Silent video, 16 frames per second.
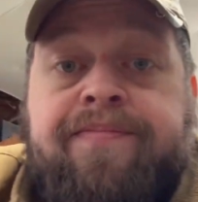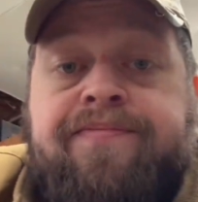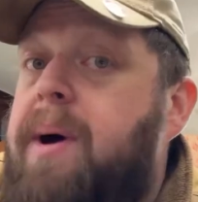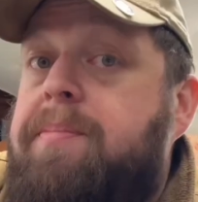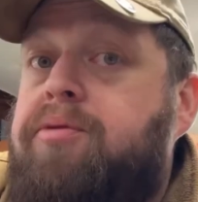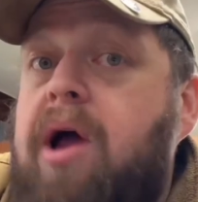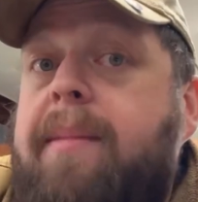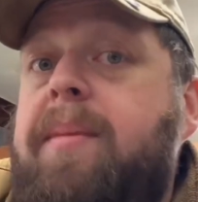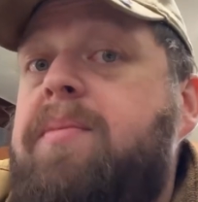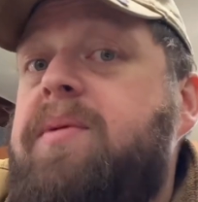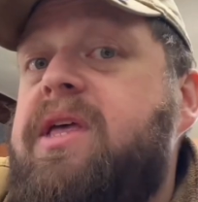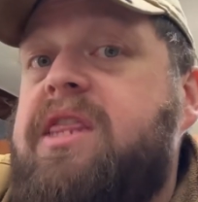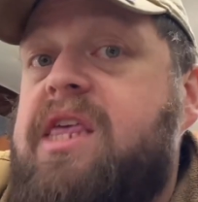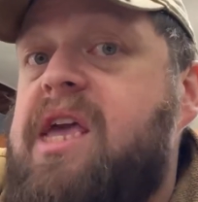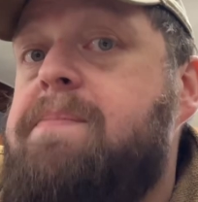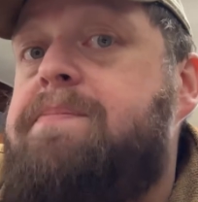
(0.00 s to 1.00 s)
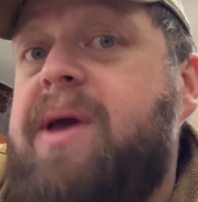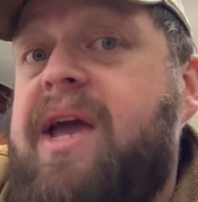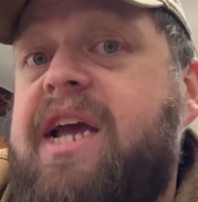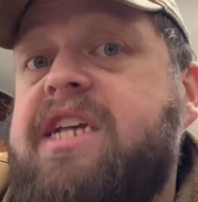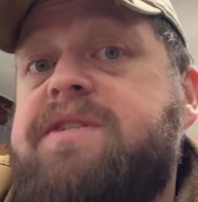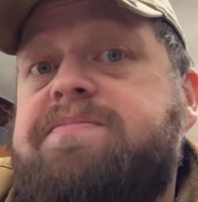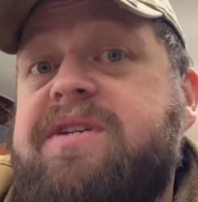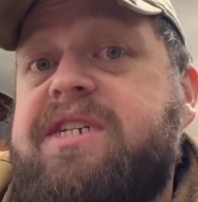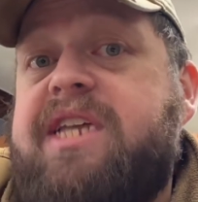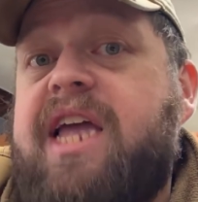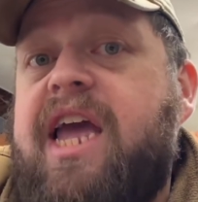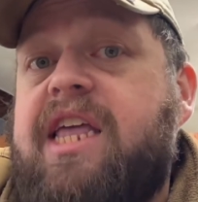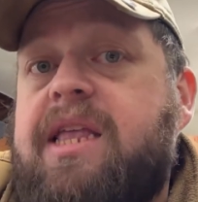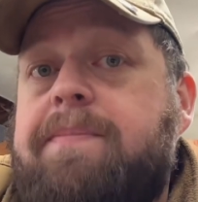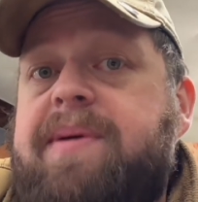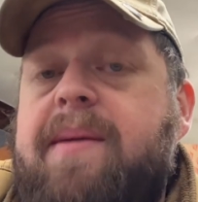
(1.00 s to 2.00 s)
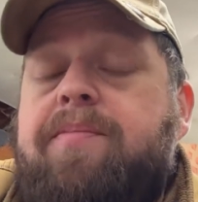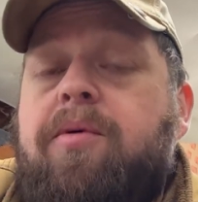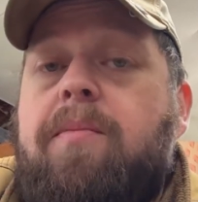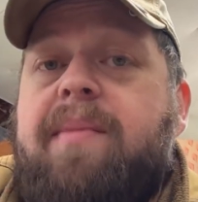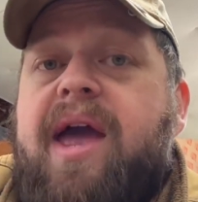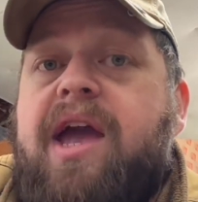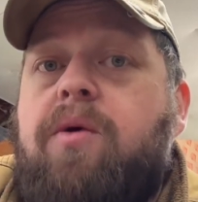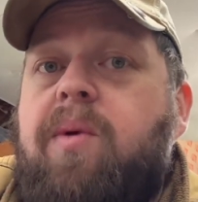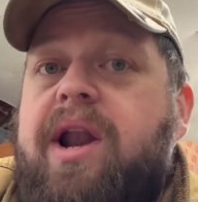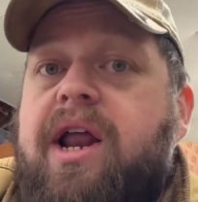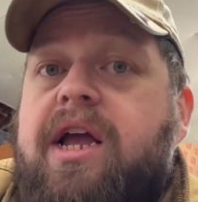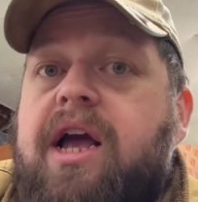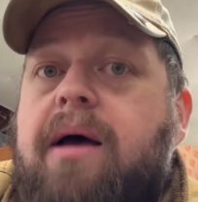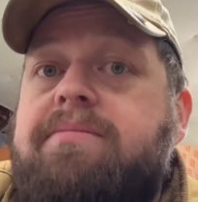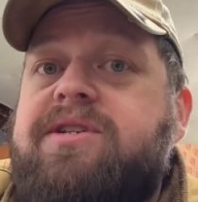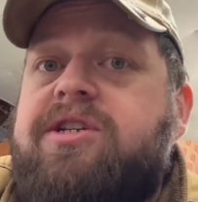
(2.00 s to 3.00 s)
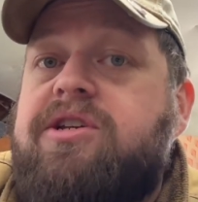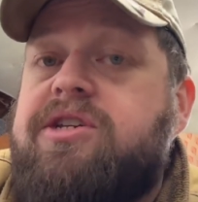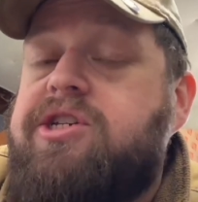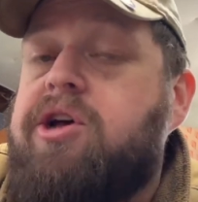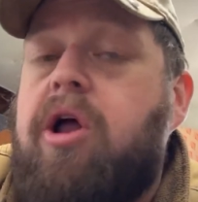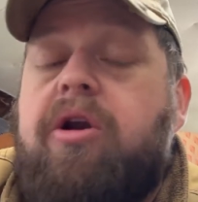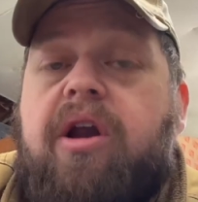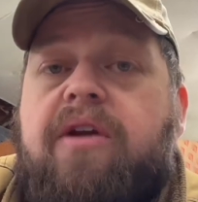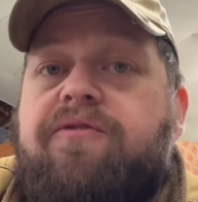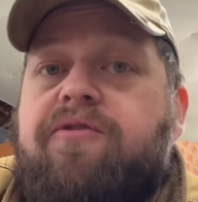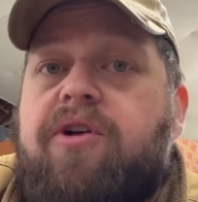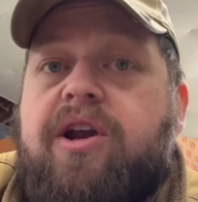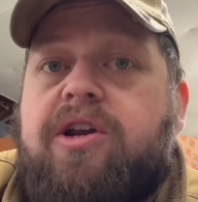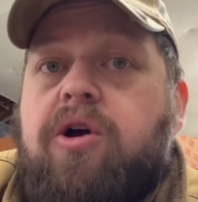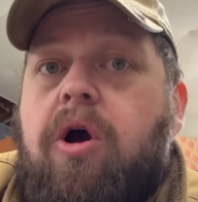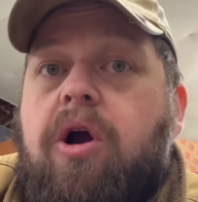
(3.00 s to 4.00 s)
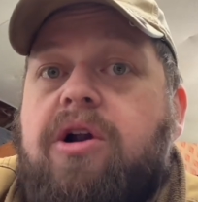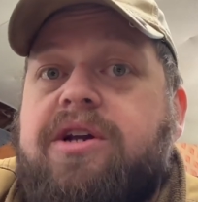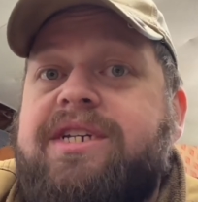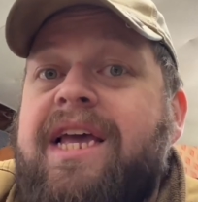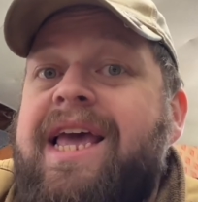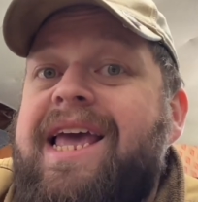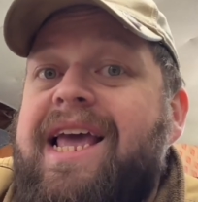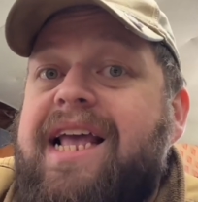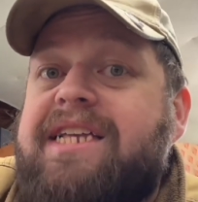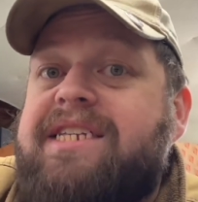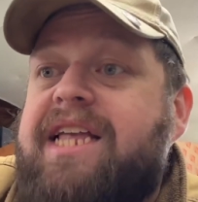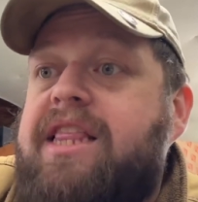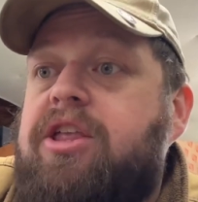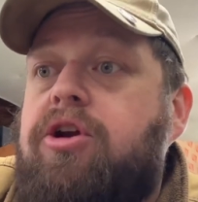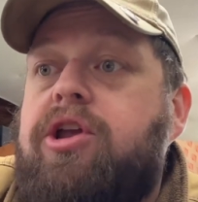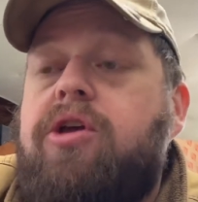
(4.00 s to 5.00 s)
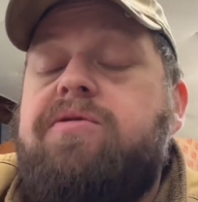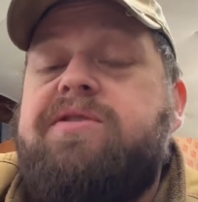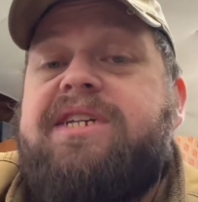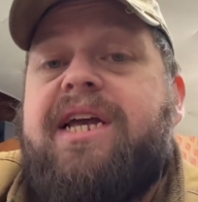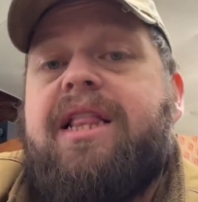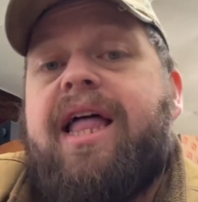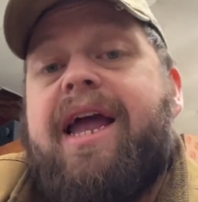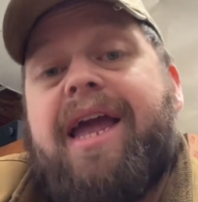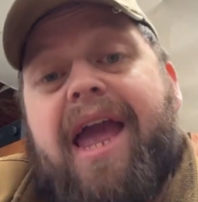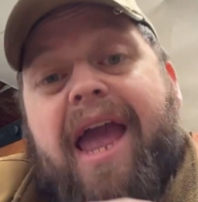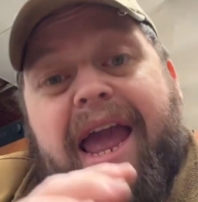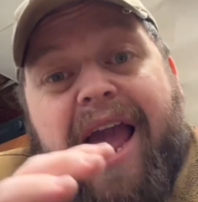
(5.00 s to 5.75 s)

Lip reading: But probably the biggest mistake that people make when it comes to soldering for guitars is that they're using like a